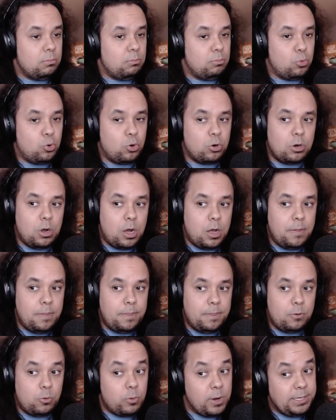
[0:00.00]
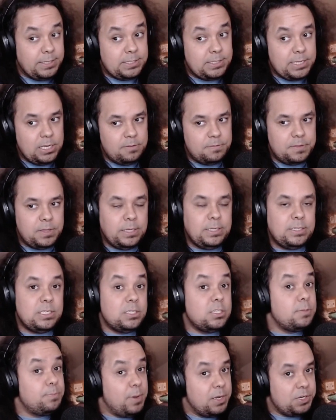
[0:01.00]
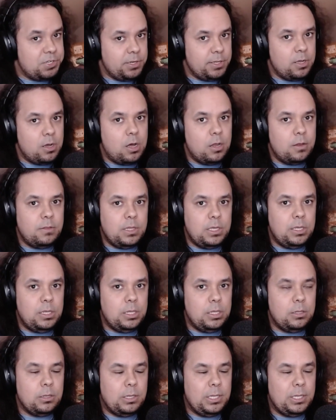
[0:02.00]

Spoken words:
more on the right side of things, especially on the